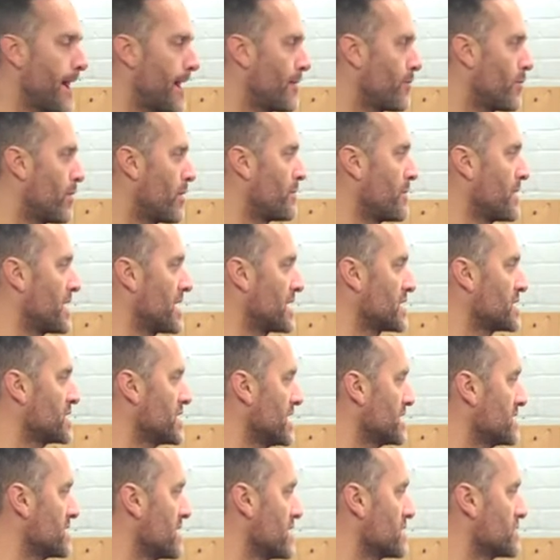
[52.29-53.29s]
One being a
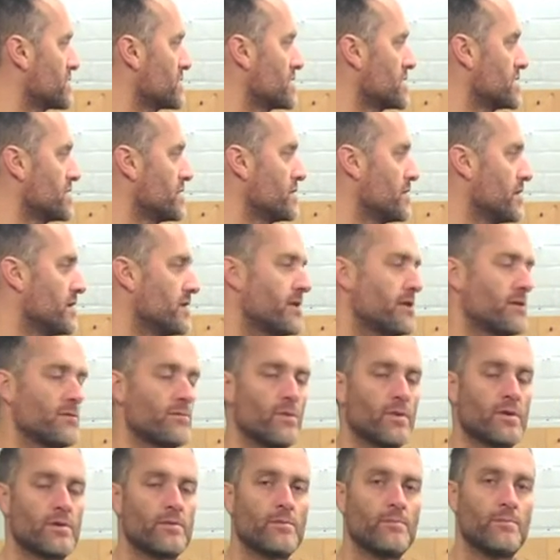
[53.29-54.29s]
chest entry suit and the other
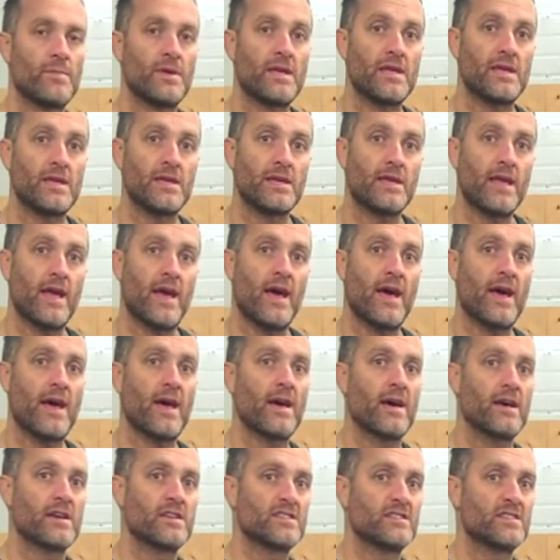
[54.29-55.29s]
one being
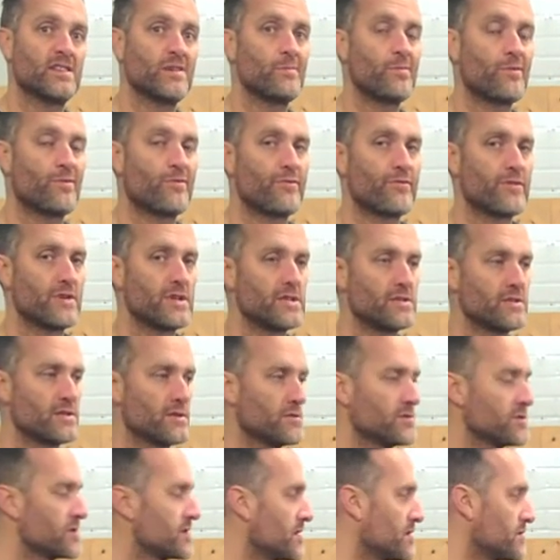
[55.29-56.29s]
a zip-free
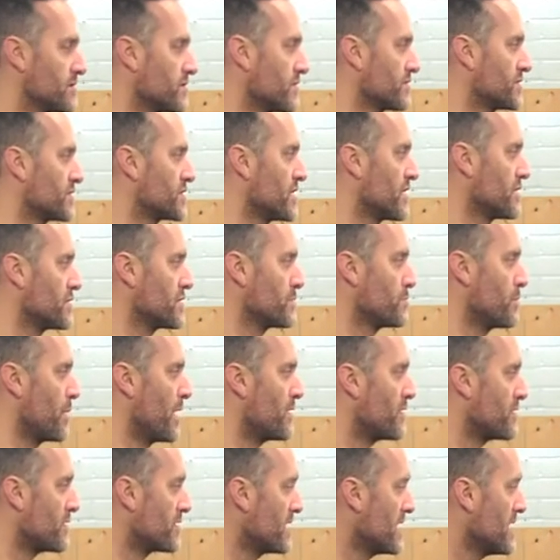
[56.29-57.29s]
suit, so sort of show you
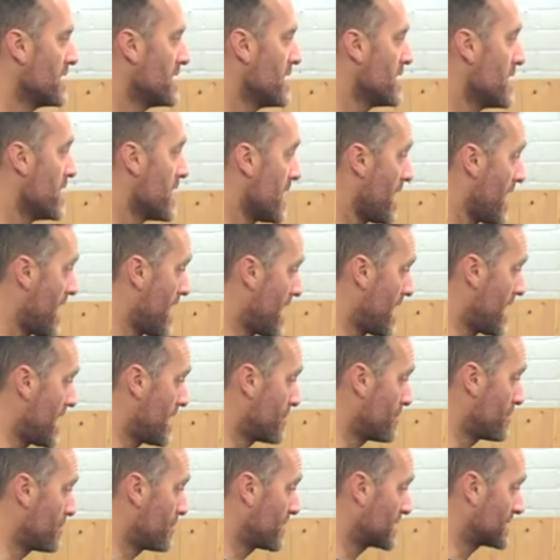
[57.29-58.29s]
both.
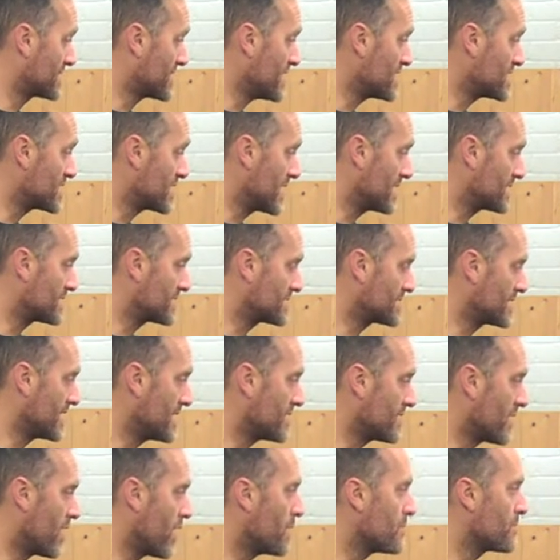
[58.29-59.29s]
But essentially, as I say,
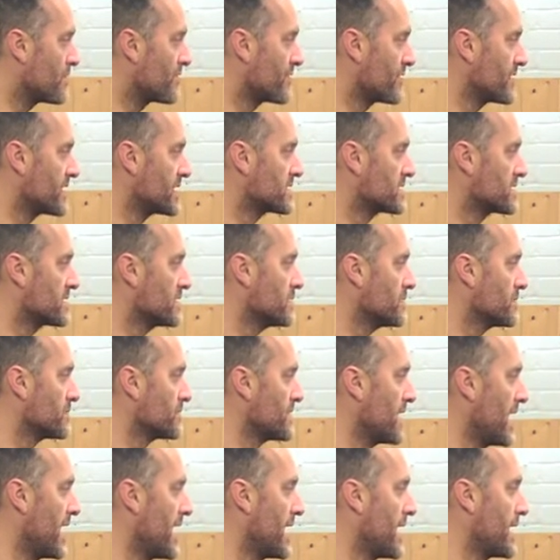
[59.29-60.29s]
the Hyperfreak suit,
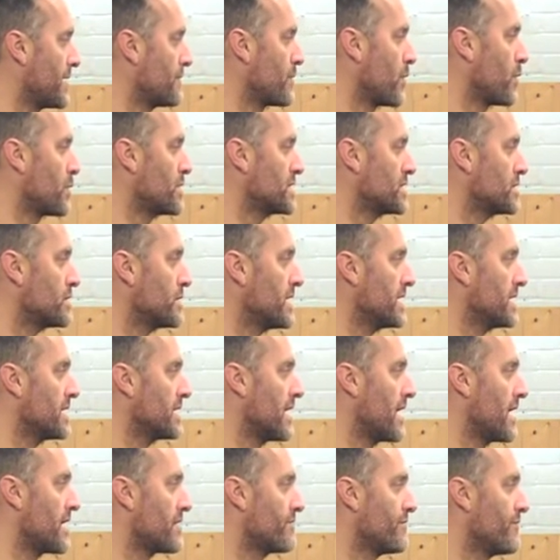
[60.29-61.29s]
we do it in
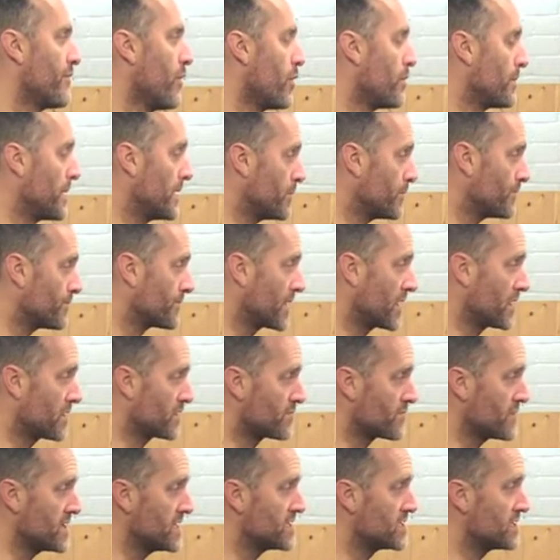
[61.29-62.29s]
a 4mm, a
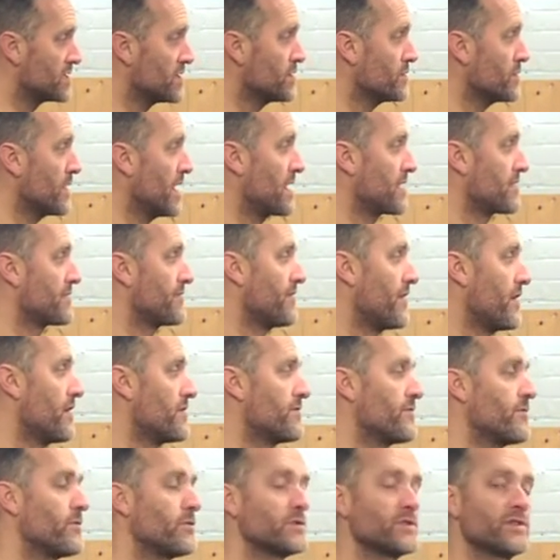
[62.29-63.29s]
3.2 and a
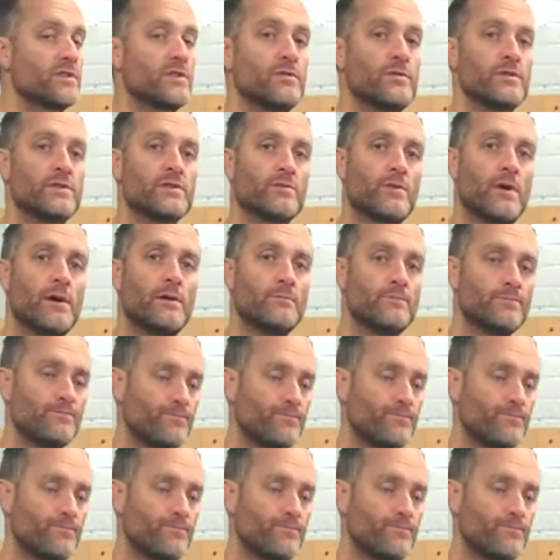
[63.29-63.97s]
5.4 suit as well.